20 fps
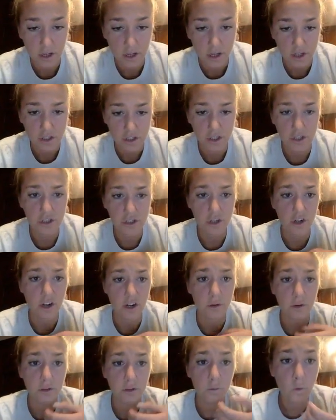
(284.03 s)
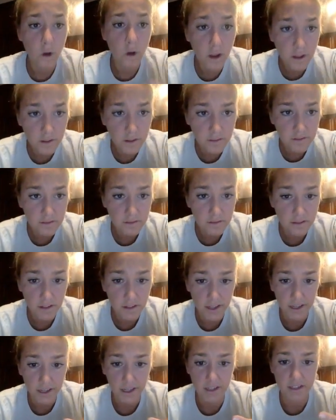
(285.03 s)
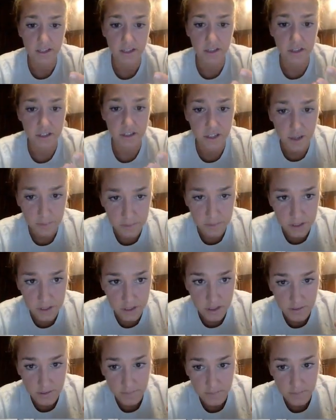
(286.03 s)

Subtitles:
So you start out with one, it gets unzipped,